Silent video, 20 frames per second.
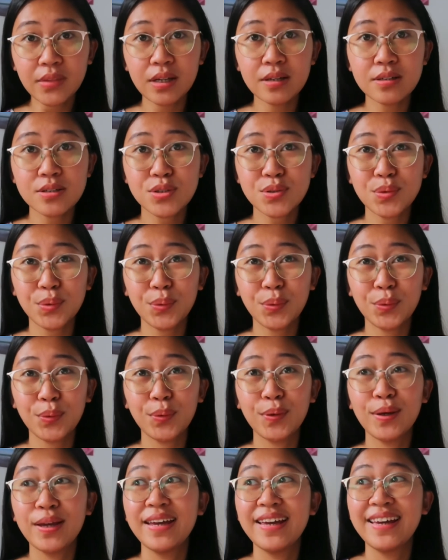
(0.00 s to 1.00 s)

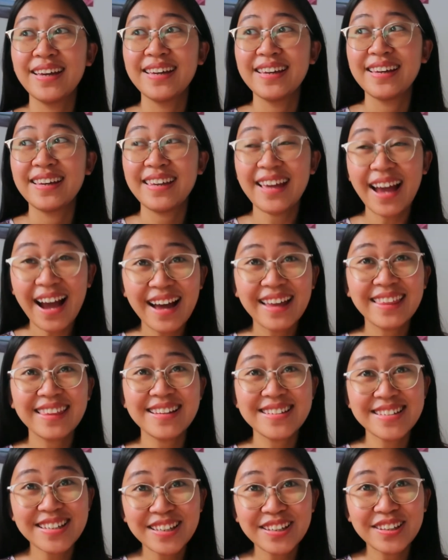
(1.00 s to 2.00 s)
So yeah,
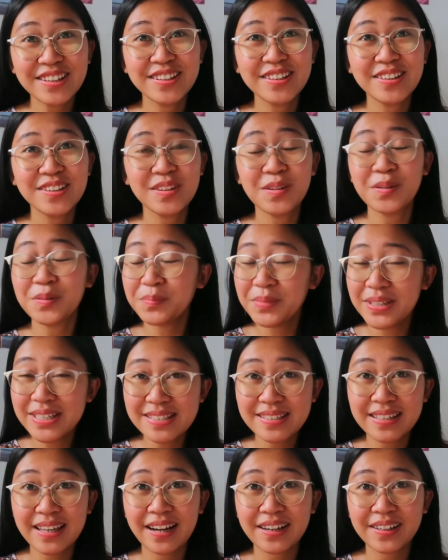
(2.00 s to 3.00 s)
that's it. Don't
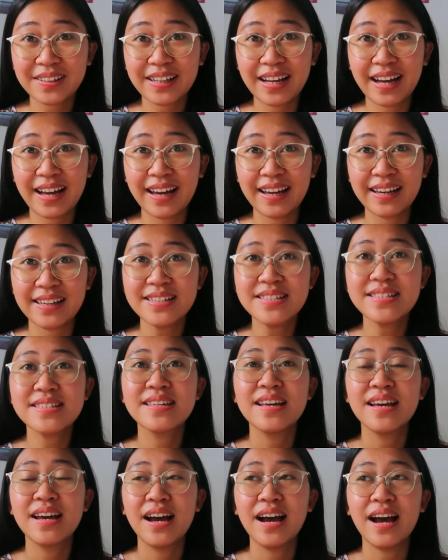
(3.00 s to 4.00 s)
be scared, guys.
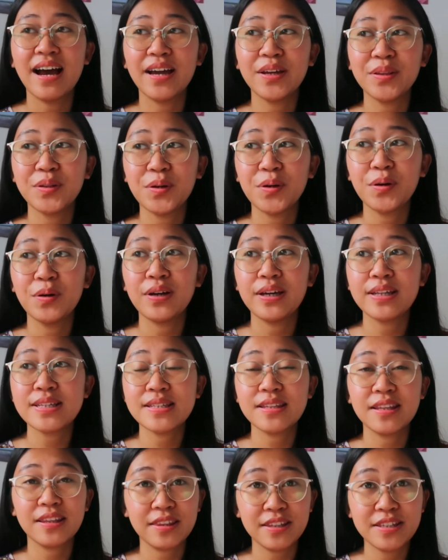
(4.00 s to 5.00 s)
I know
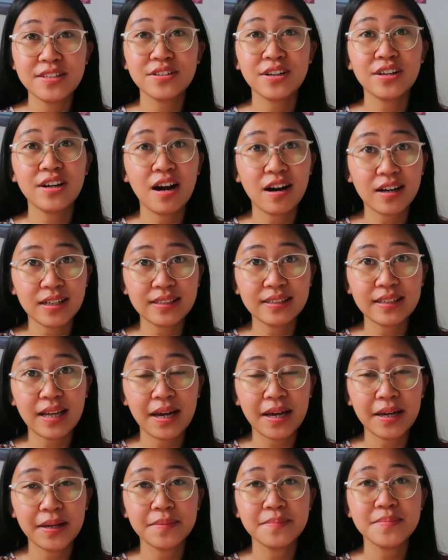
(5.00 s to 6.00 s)
these are hard
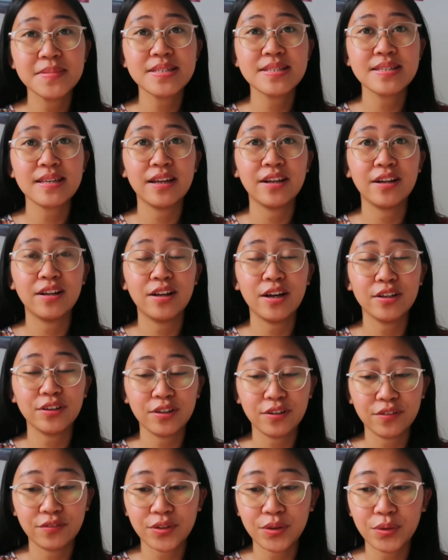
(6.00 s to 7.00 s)
times and a lot
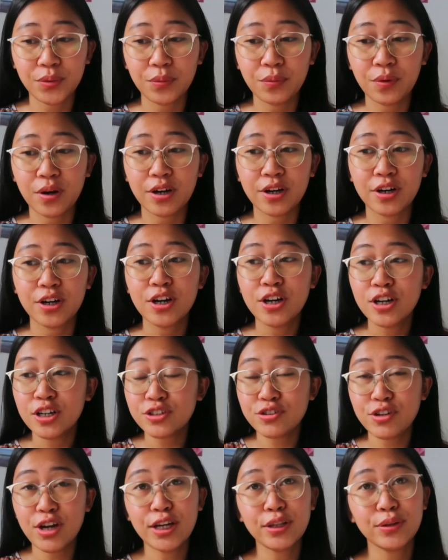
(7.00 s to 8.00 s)
of you are
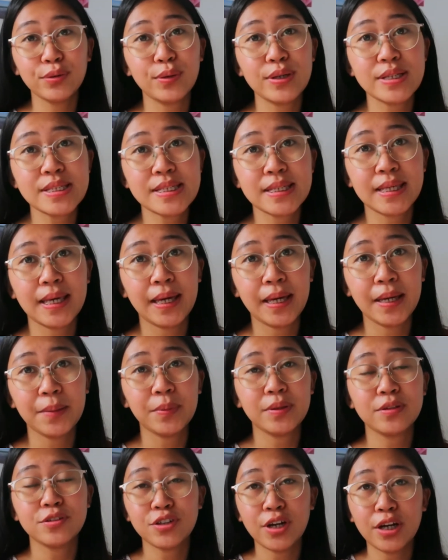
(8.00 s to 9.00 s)
trying to escape
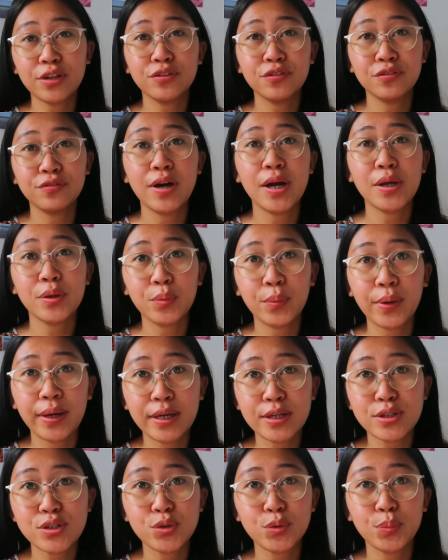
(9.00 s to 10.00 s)
and trying to find
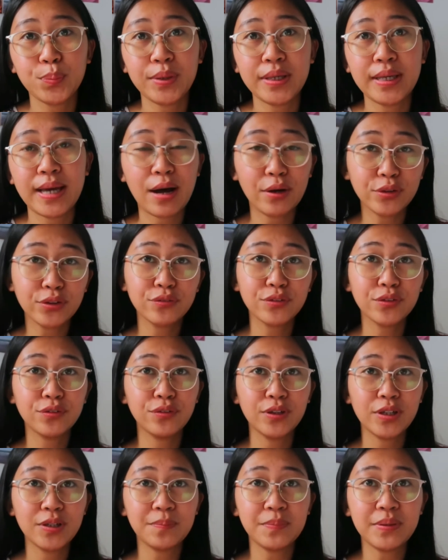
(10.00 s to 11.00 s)
ways to be out of the
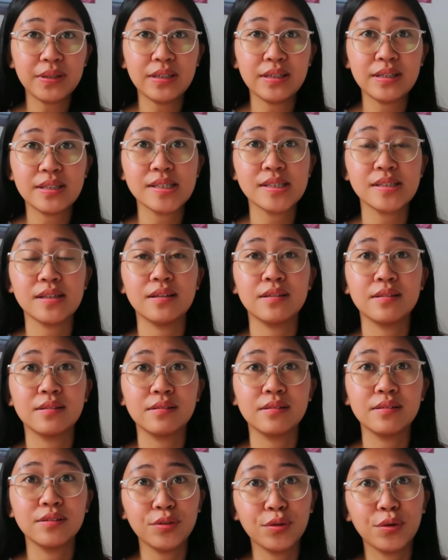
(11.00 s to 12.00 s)
Philippines
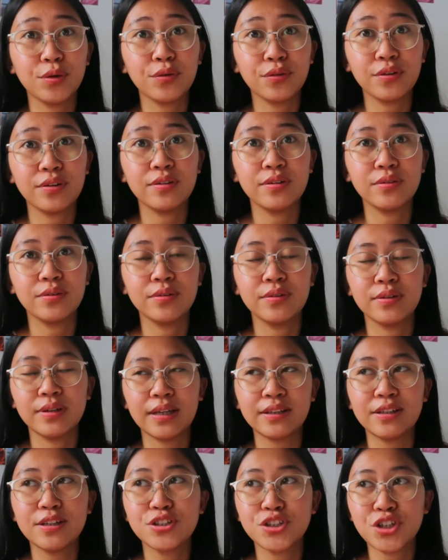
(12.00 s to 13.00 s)
and, you know,
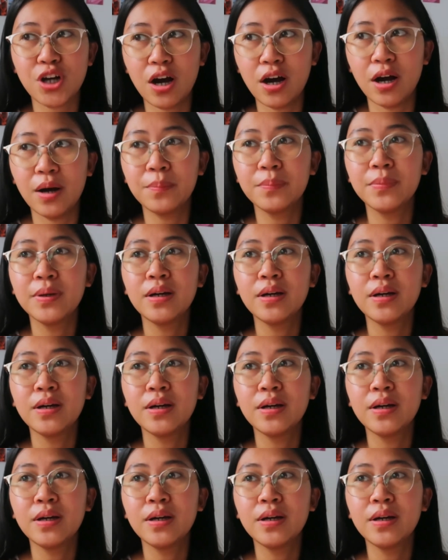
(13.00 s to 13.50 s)
get a job.